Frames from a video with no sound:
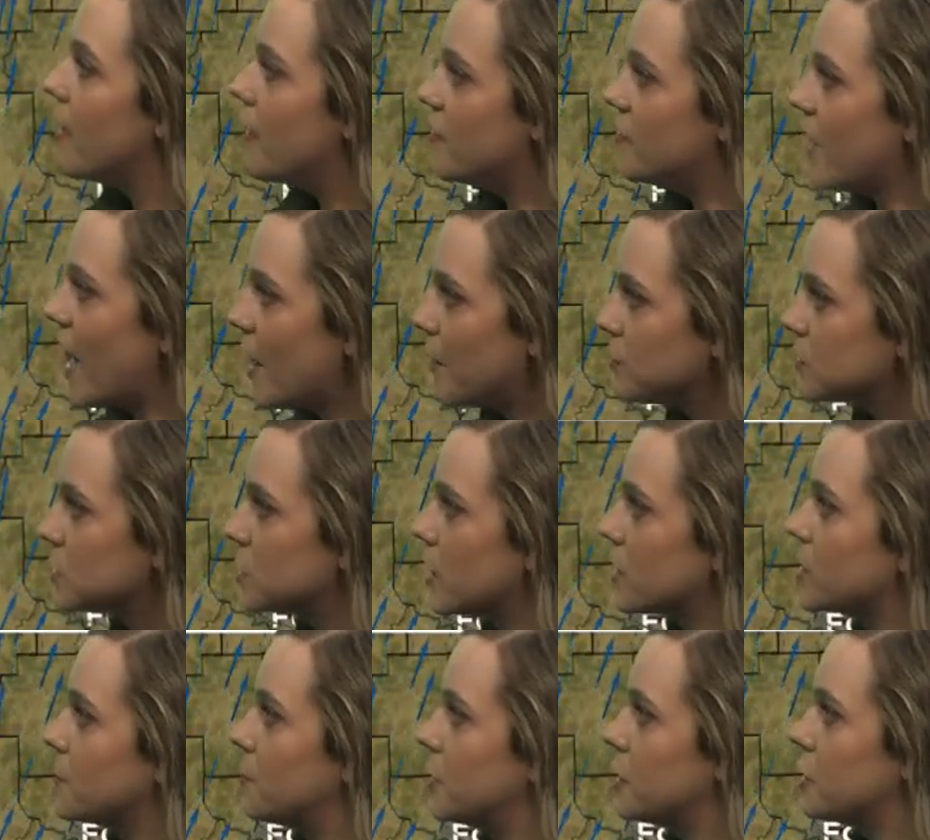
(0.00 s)
That will start
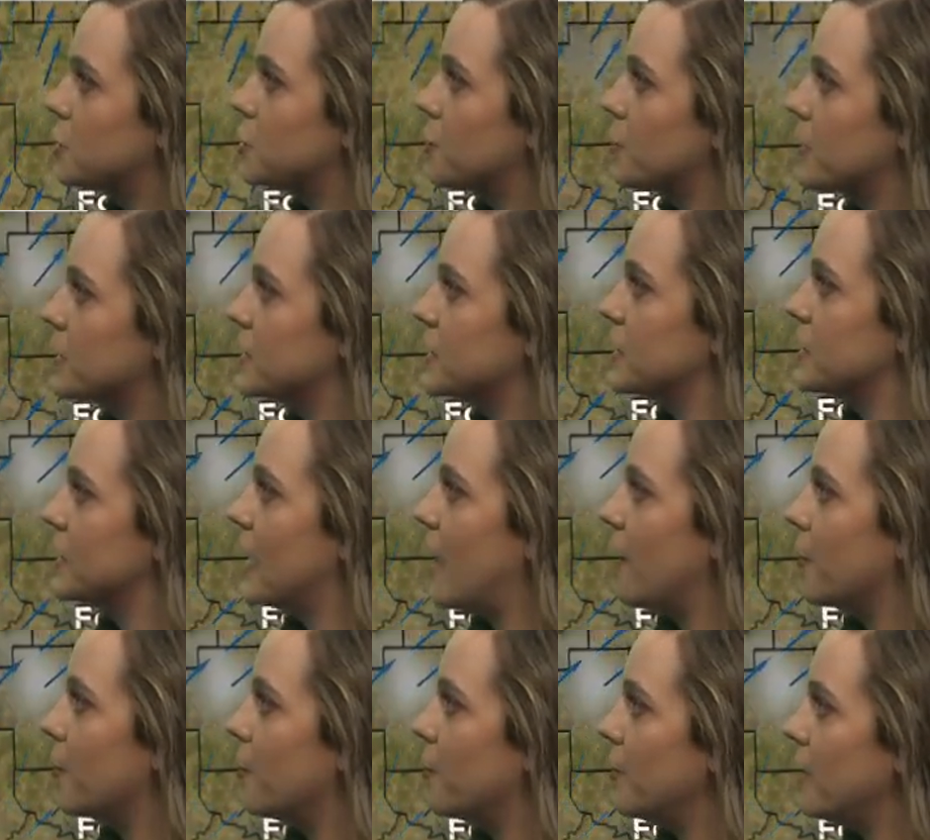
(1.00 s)
to push towards the
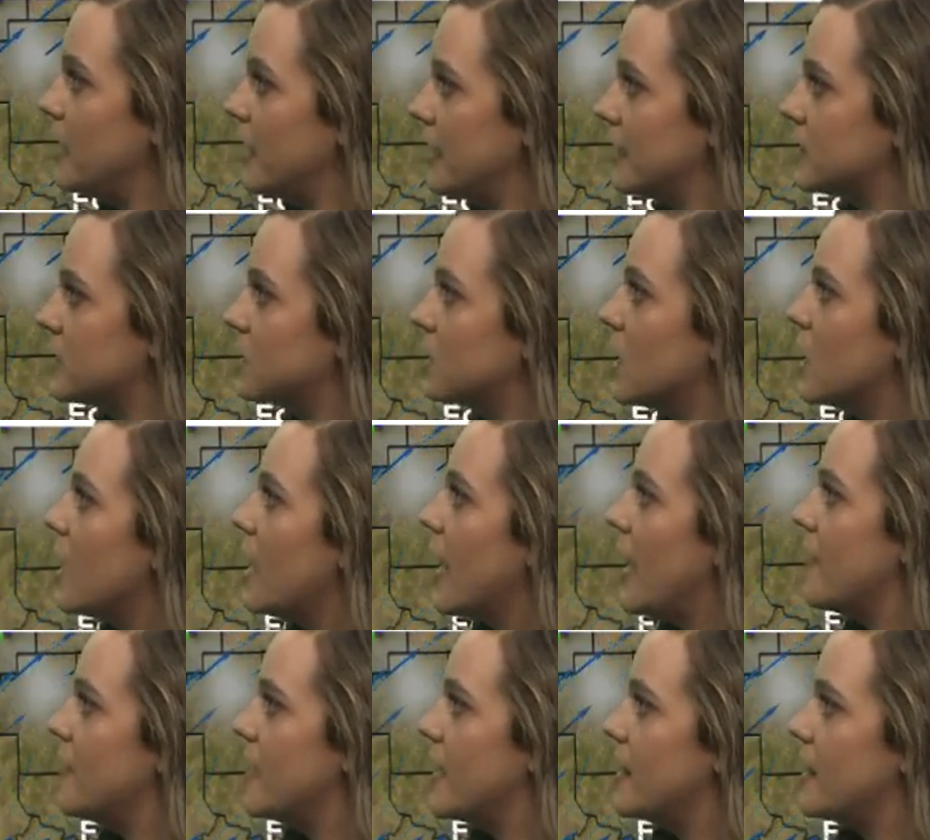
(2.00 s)
southeast,
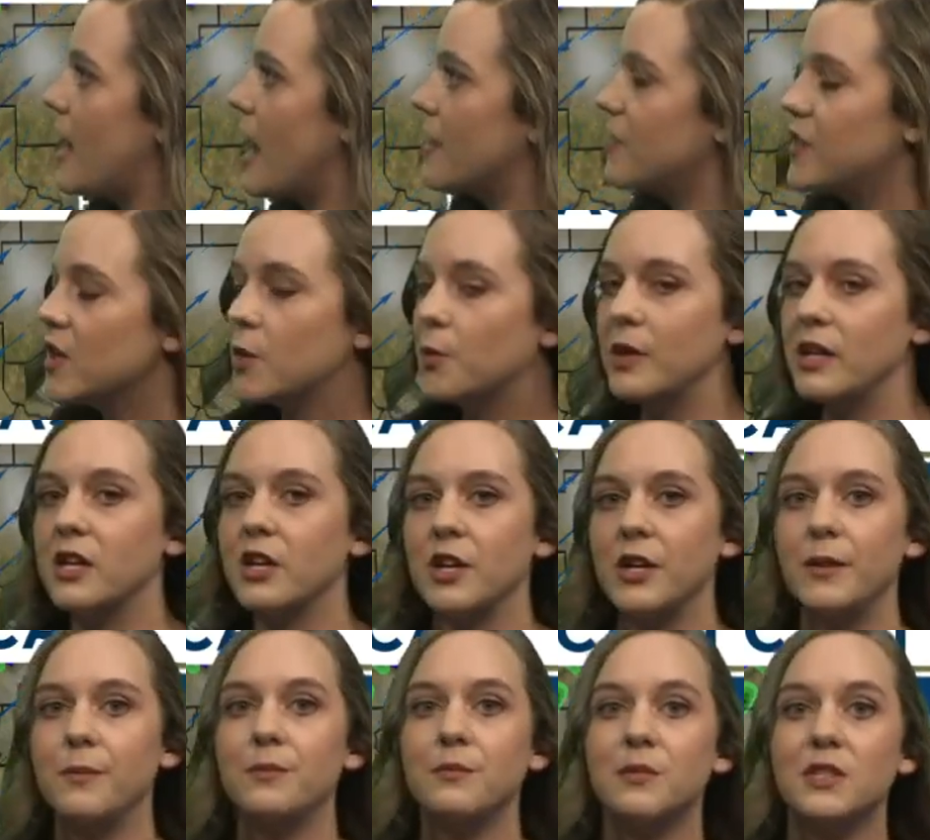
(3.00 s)
and then I think we
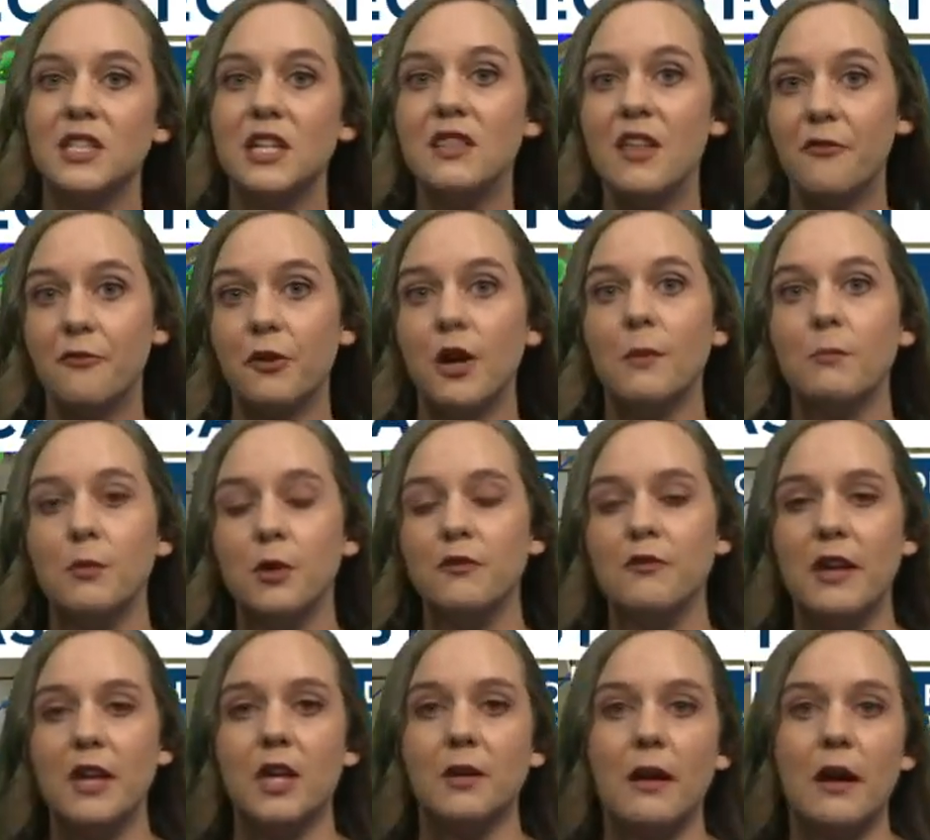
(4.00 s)
could see the front move
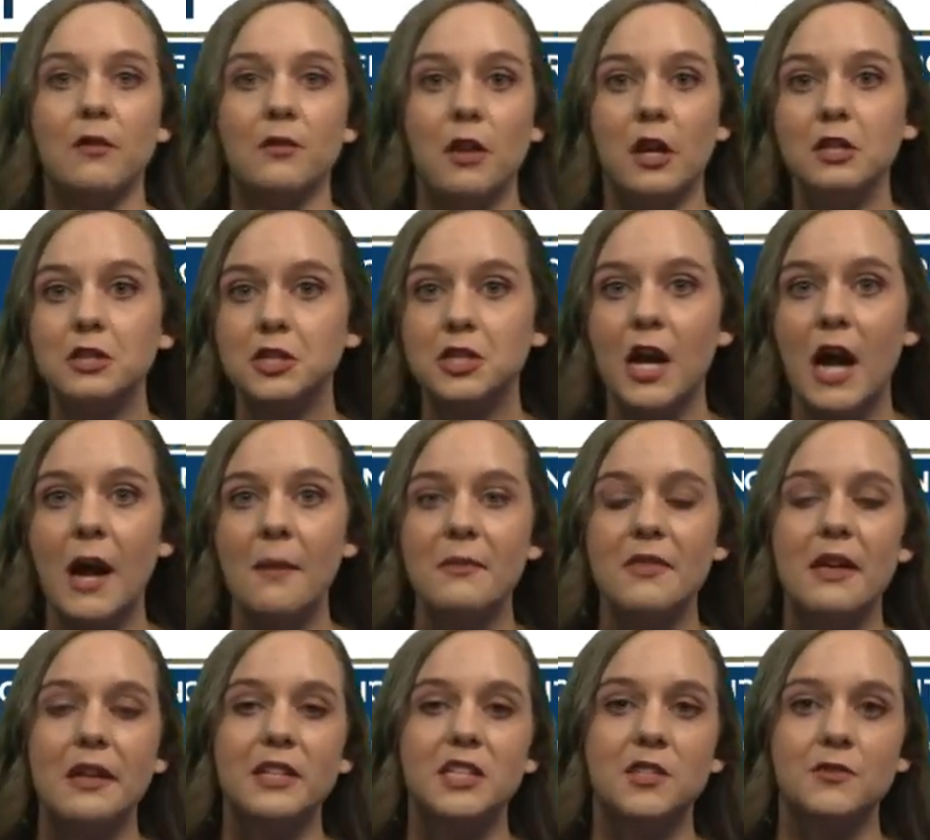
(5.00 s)
in around lunchtime, and
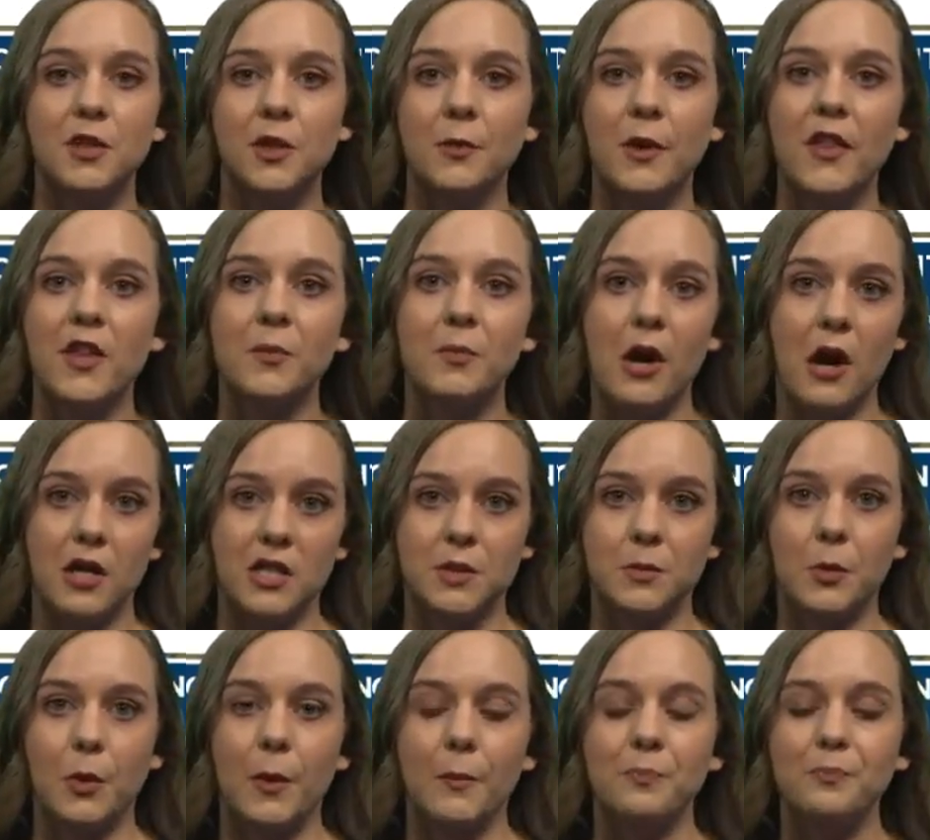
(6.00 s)
then severe weather
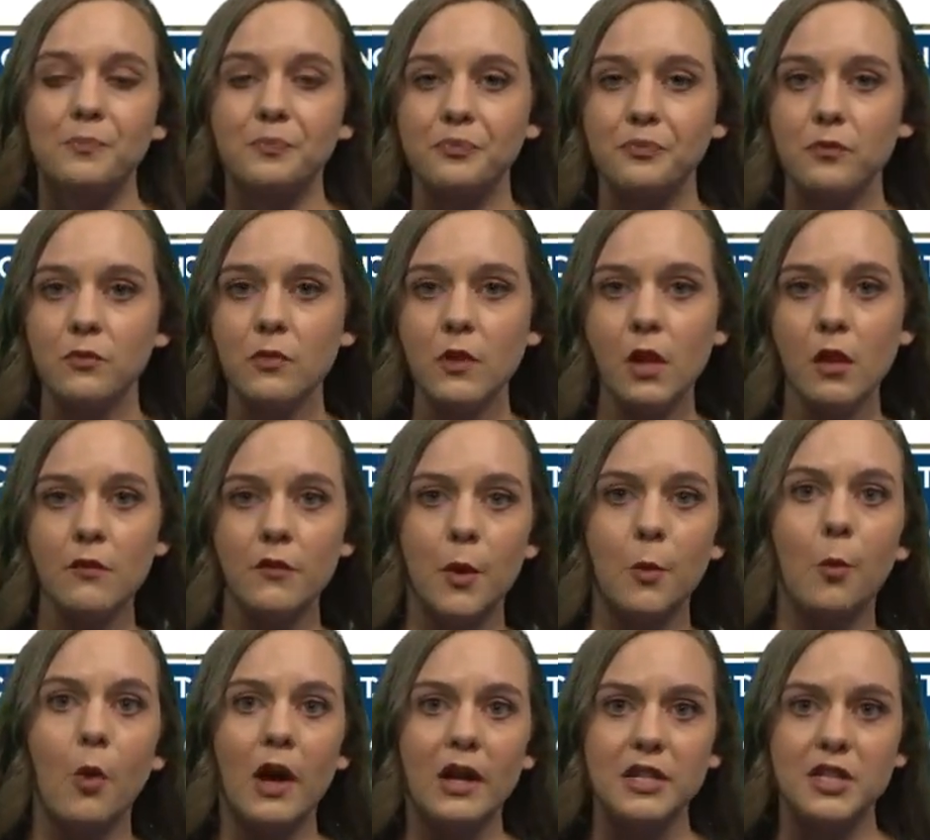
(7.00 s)
possible from
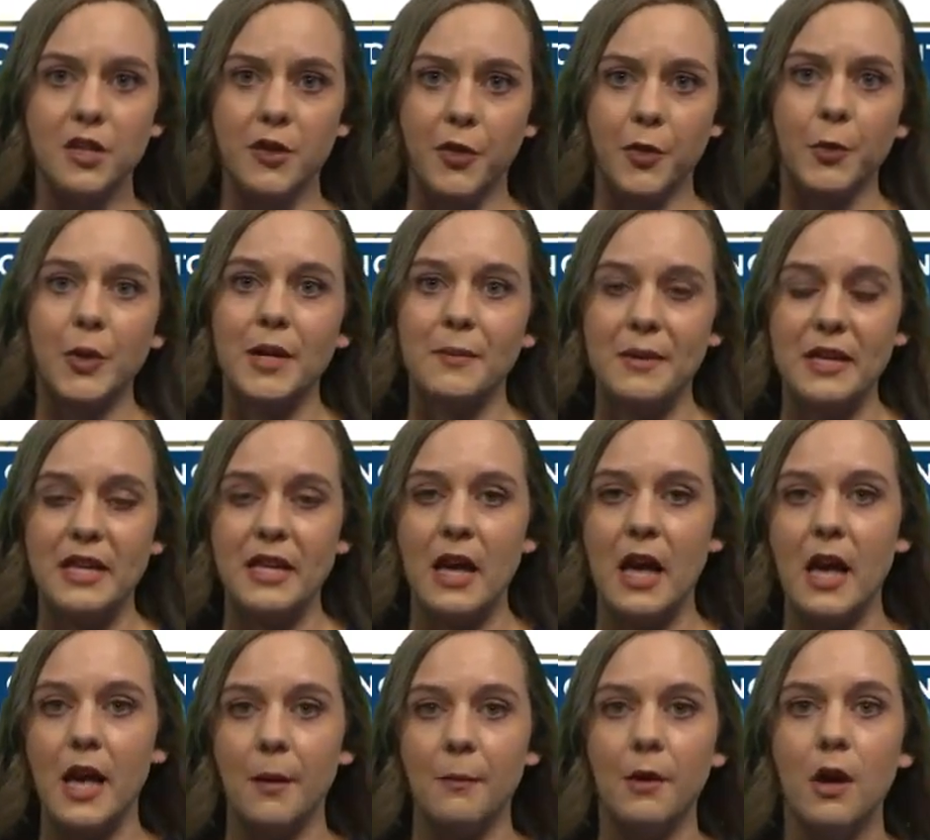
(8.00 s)
1 to 3
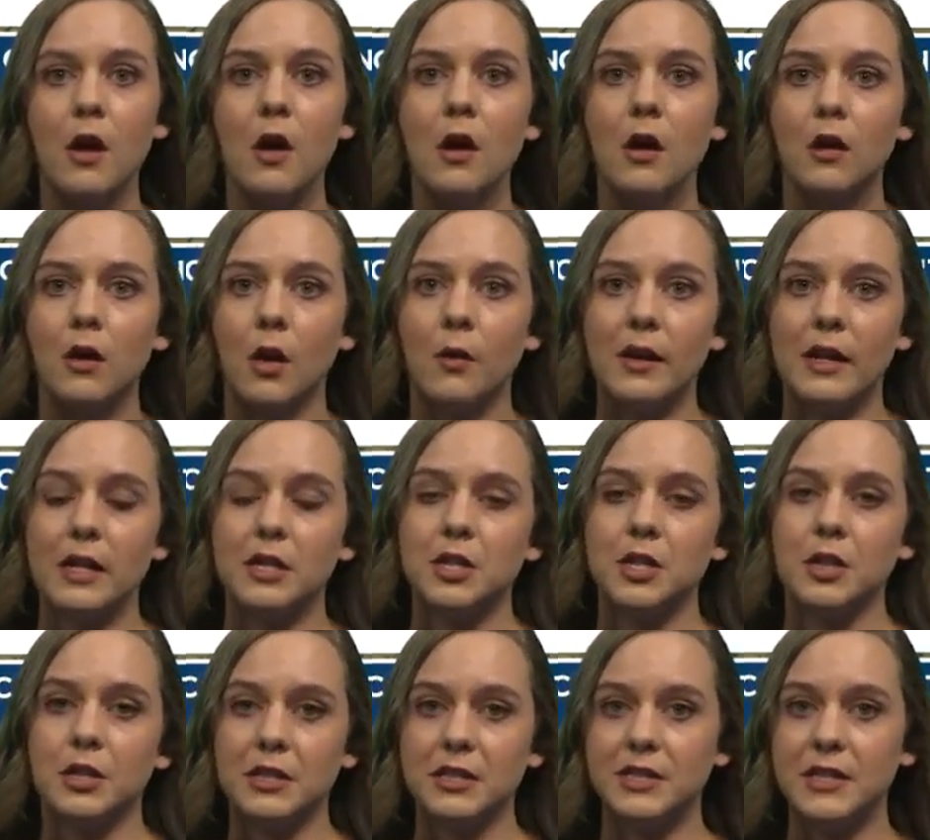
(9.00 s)
p.m. going into
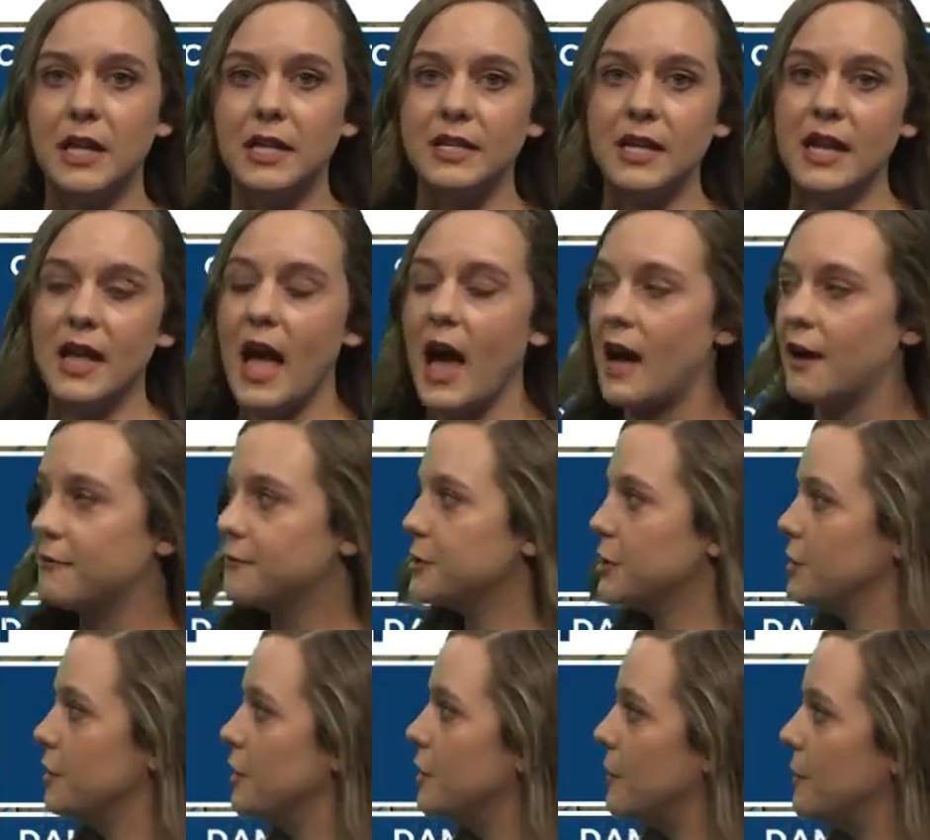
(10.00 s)
your Sunday
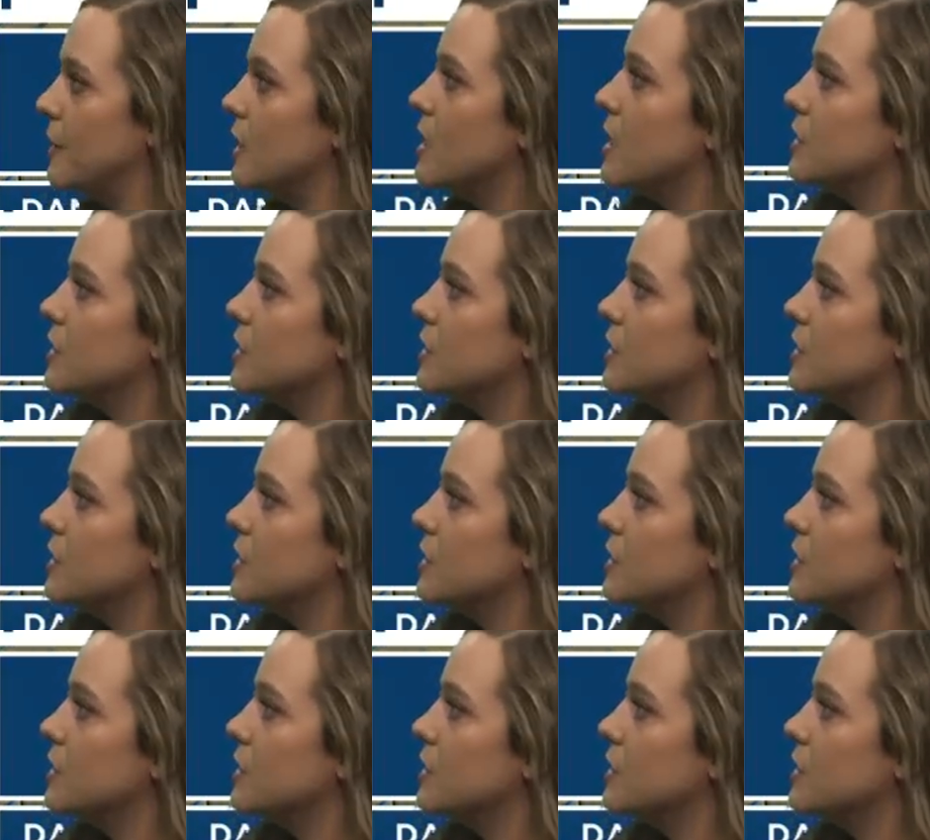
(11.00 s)
afternoon.